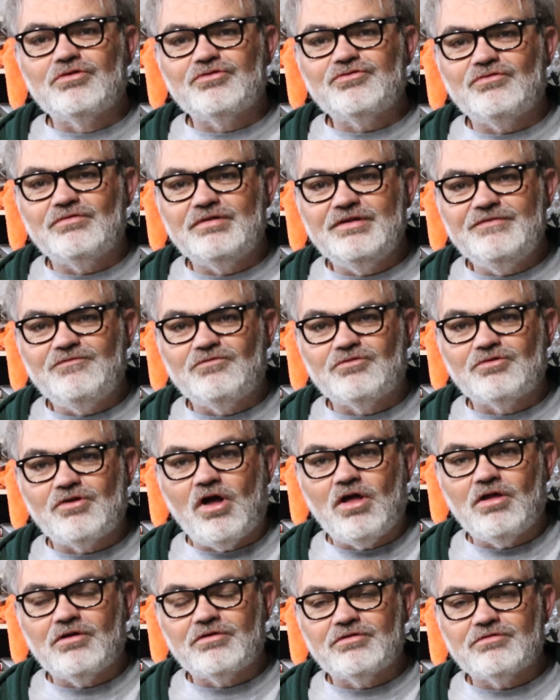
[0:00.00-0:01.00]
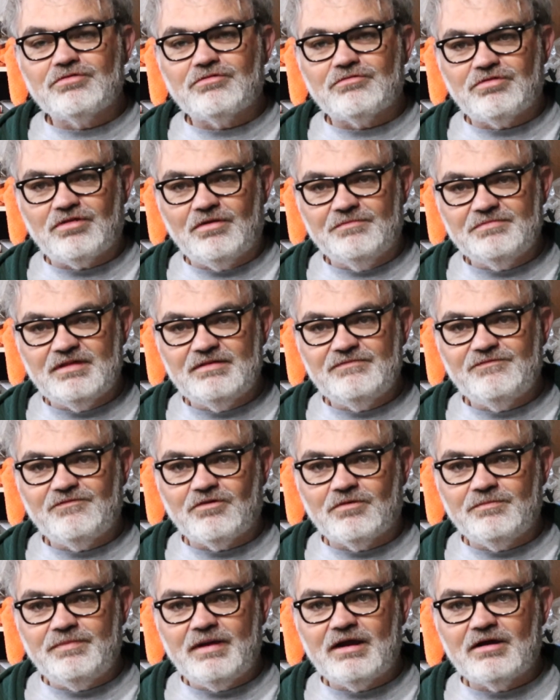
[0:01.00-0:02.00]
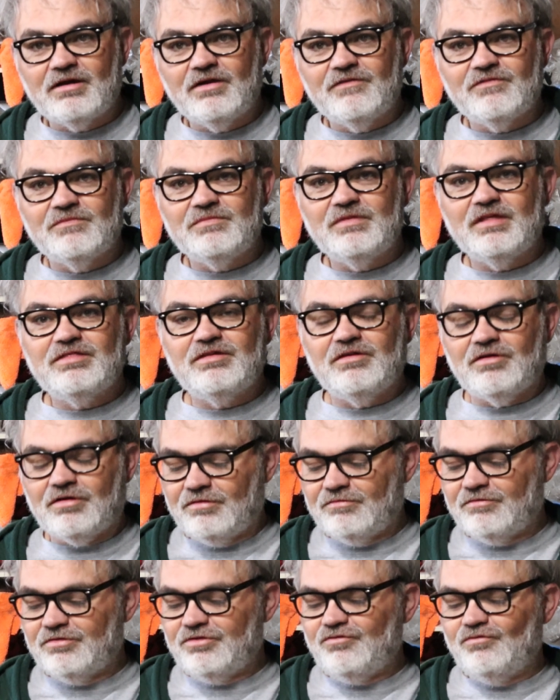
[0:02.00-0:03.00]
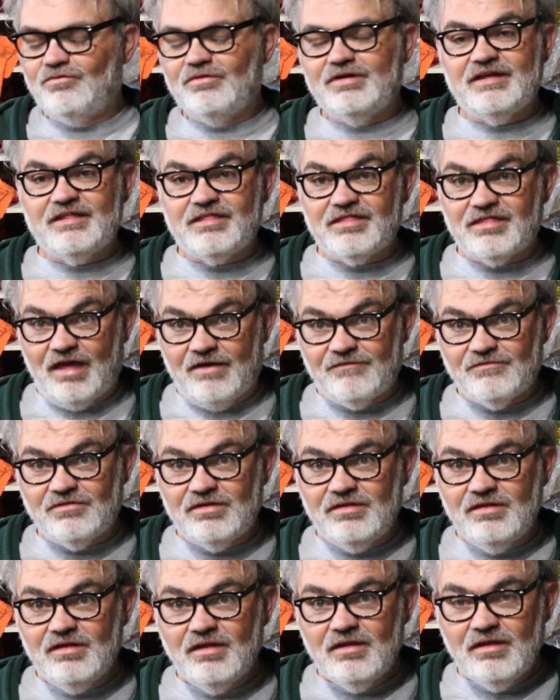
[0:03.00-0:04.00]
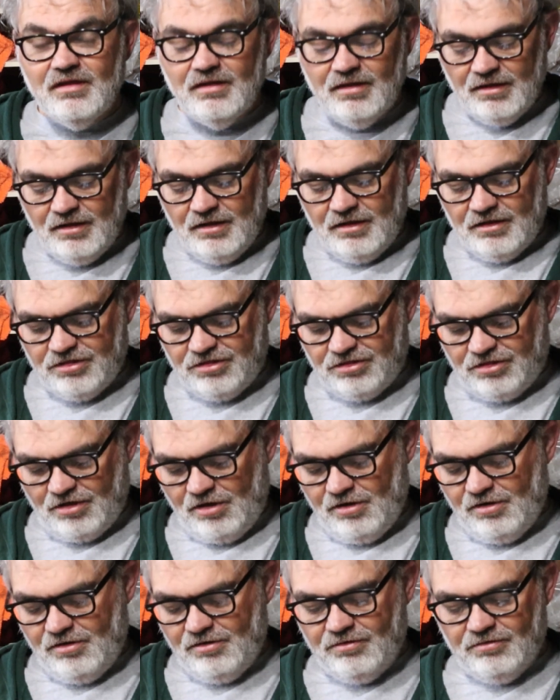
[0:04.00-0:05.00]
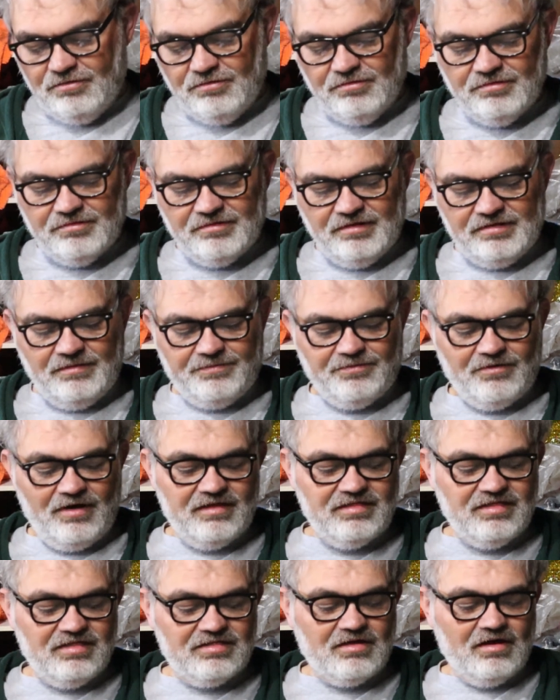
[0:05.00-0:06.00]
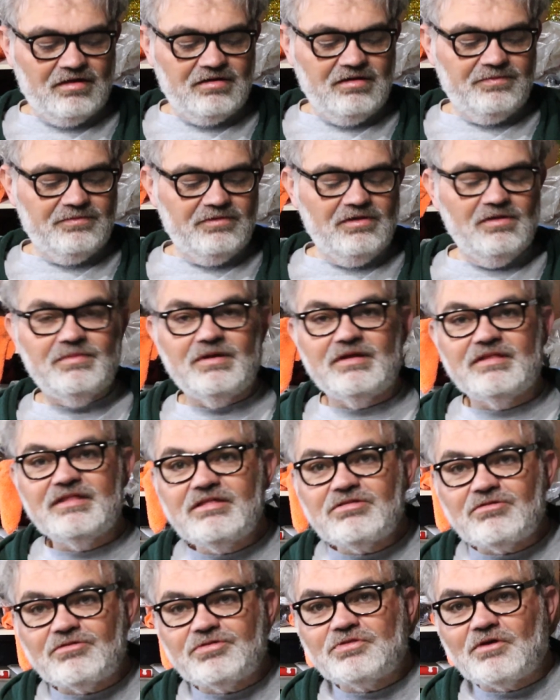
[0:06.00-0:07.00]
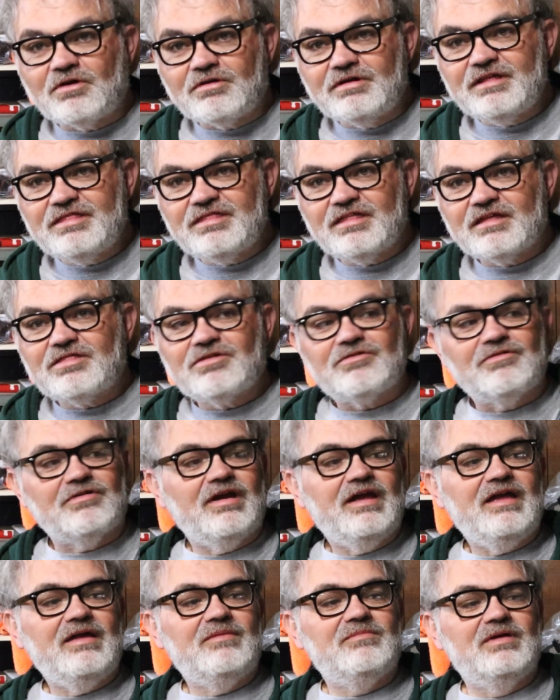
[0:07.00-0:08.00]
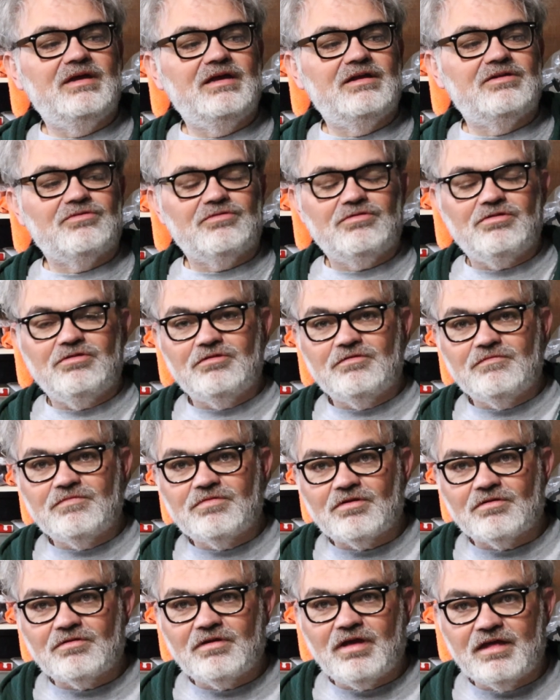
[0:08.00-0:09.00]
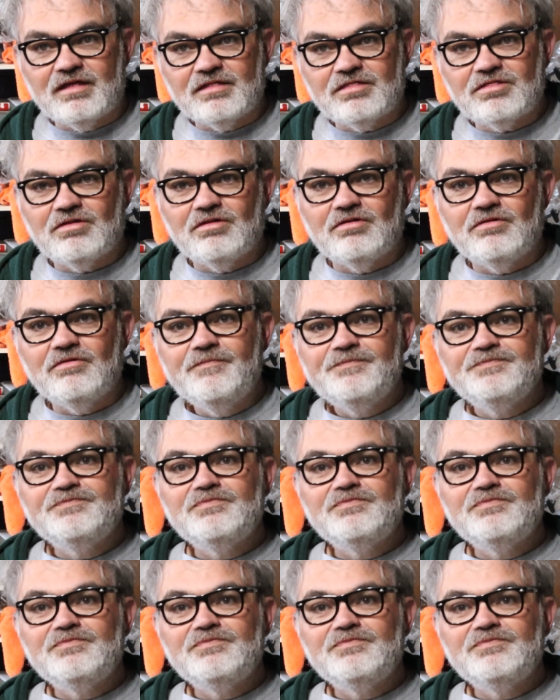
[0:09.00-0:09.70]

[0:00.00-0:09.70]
or $24 or something for a pair of them. This year it was $27. So the price has gone up a little bit. These are 36 gram inner tubes. Okay, so